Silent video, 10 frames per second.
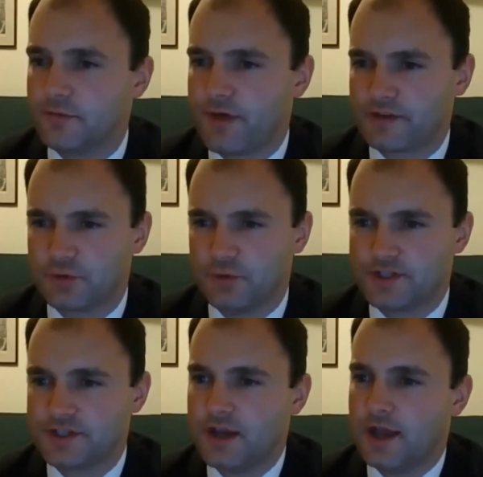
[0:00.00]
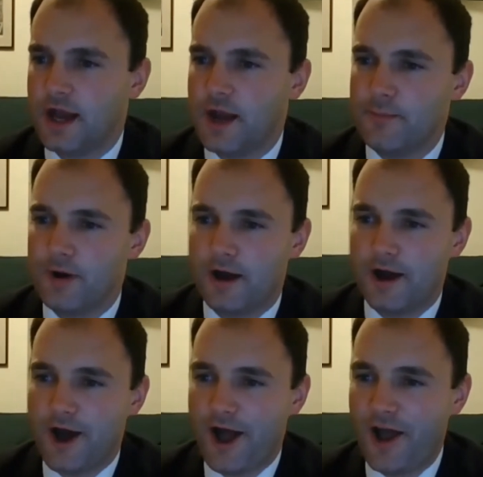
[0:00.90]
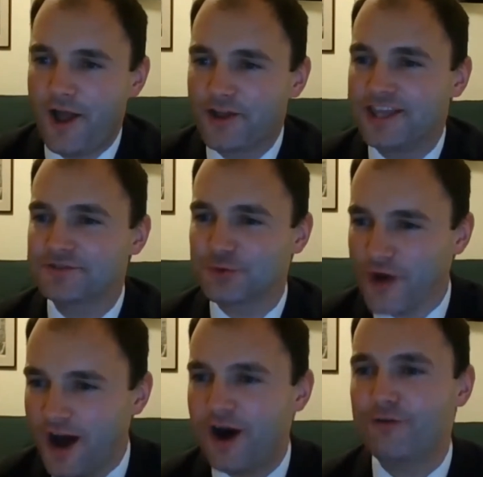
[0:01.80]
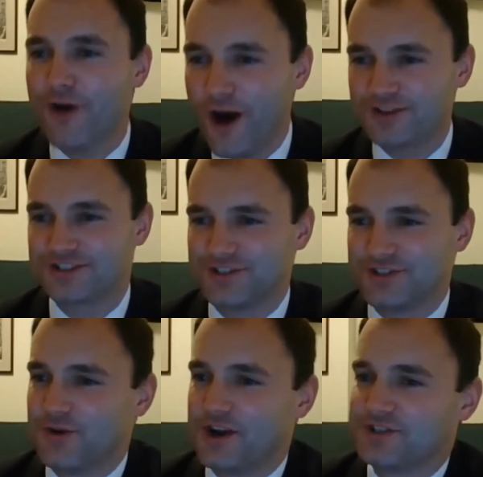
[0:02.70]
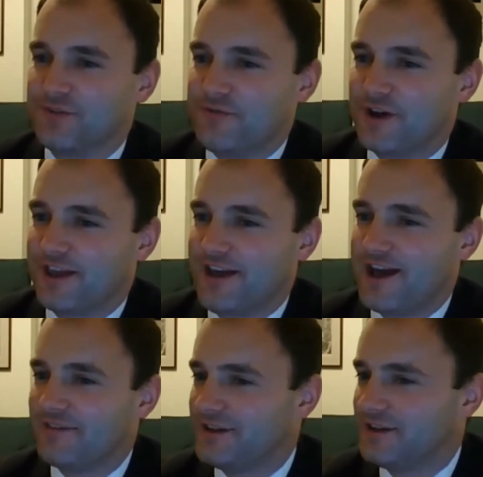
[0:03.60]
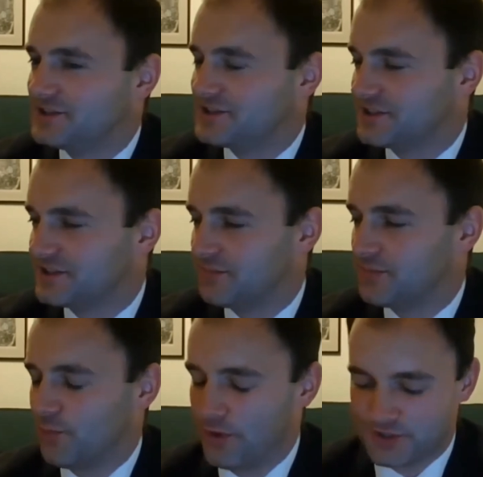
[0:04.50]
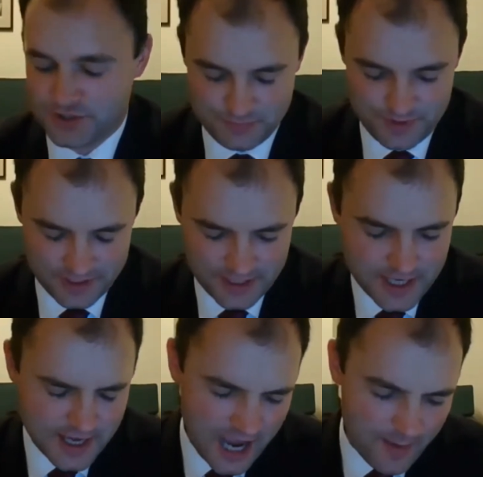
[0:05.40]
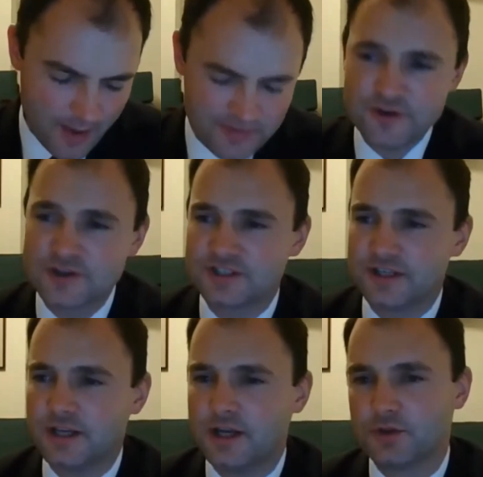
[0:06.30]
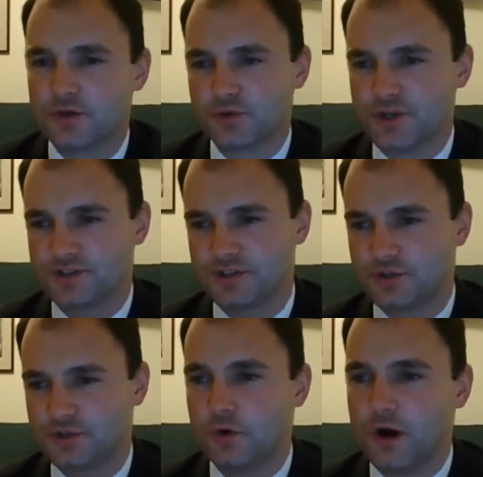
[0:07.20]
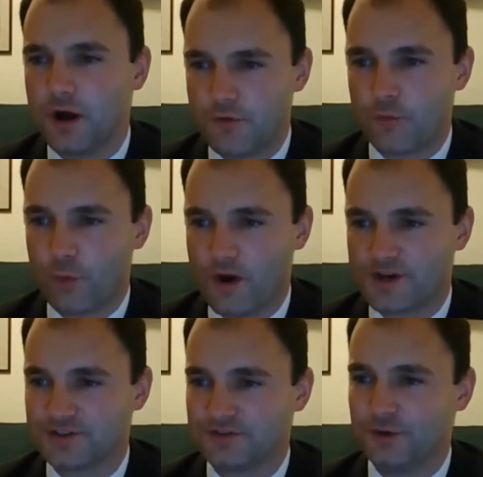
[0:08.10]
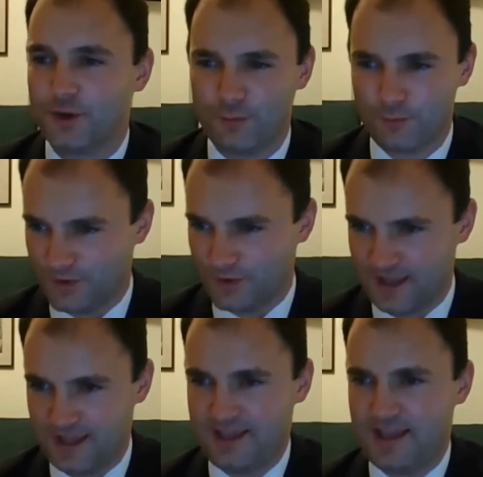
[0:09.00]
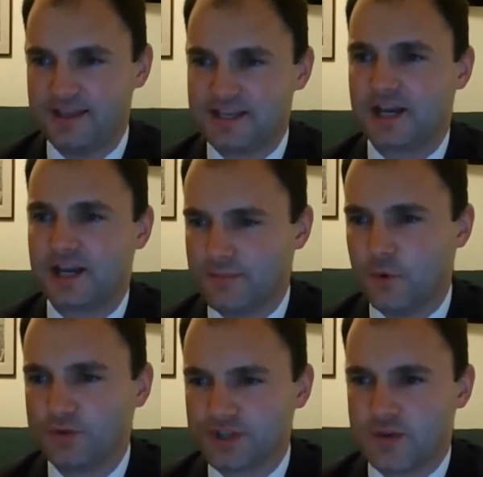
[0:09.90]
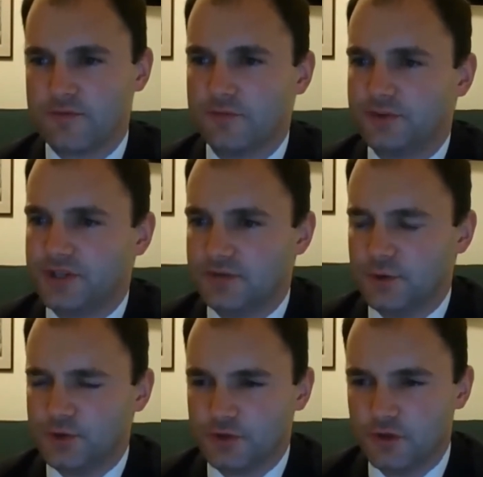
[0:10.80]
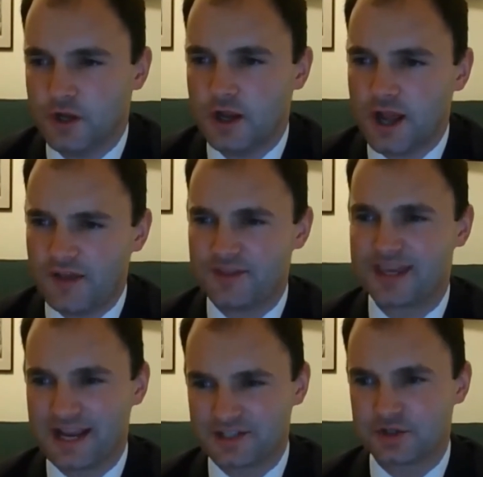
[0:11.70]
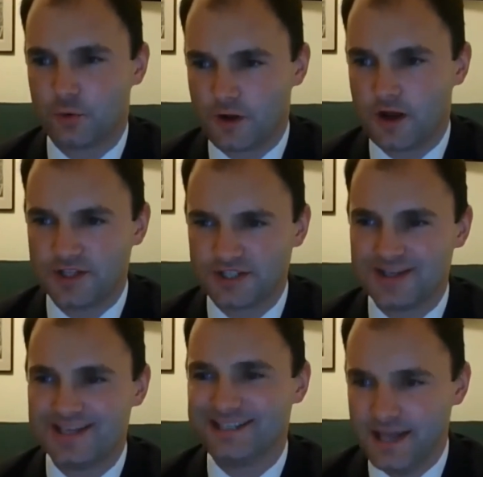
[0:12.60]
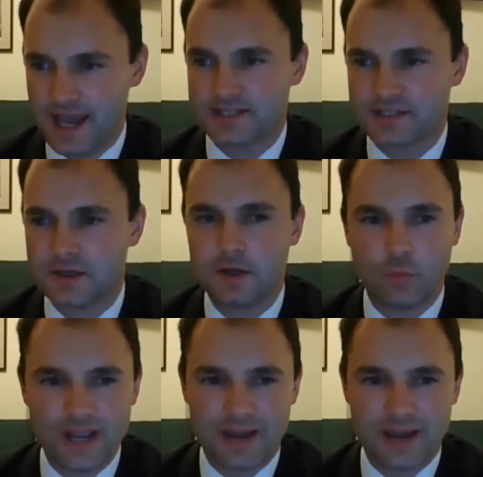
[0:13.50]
thanks, Chris. I think the sort of half answer to this question, if I can, is typical politician speak. I mean, firstly, the short answer to your overall question, is there going to be more scope for devolution? I think the categorical answer is yes. We